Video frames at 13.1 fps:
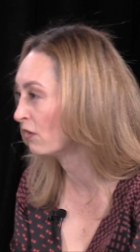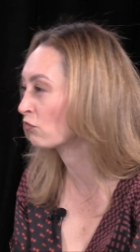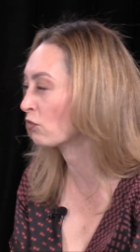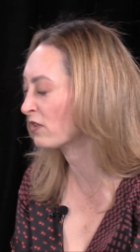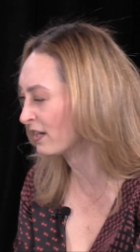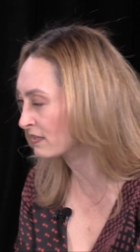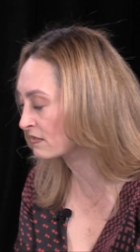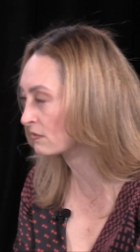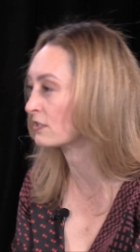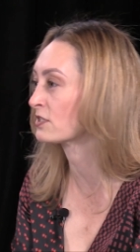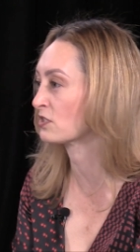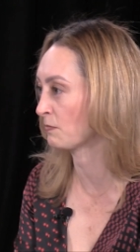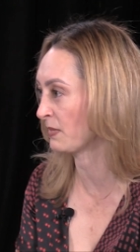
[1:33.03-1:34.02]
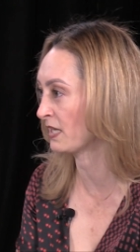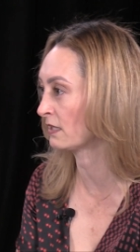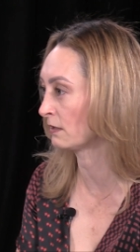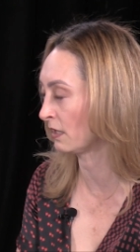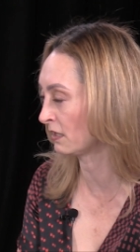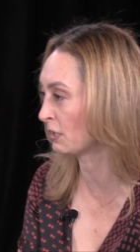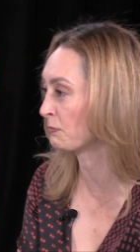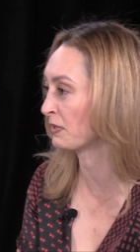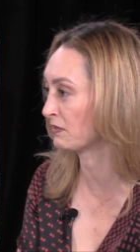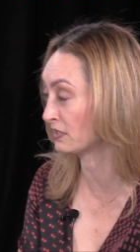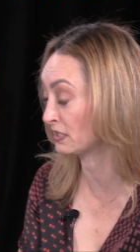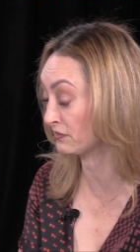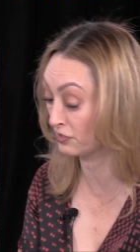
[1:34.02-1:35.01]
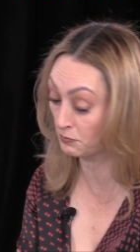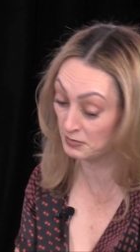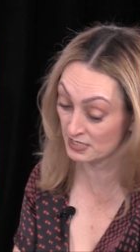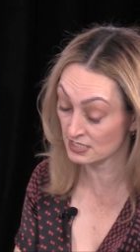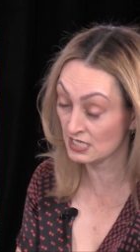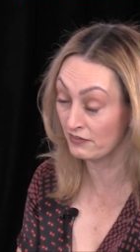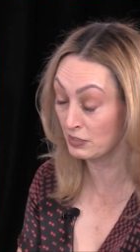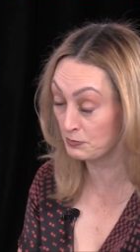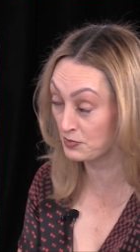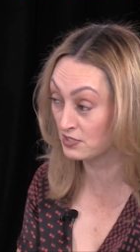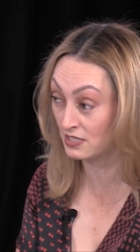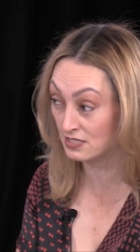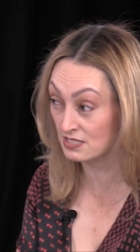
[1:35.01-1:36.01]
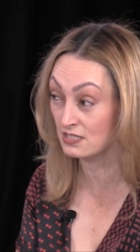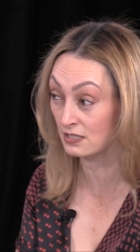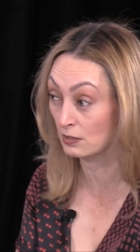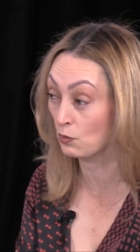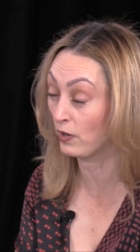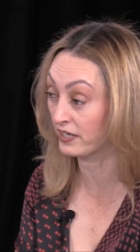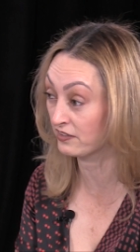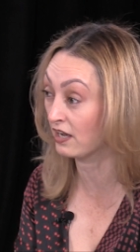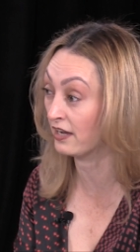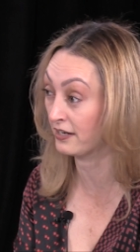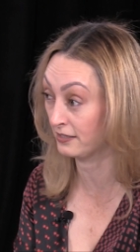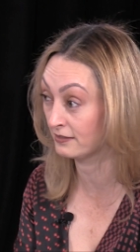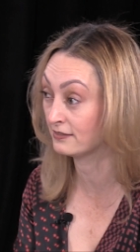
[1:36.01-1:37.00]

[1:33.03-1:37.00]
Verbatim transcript: So that starts to make a, a little bit of a difference. But 70% is still quite high.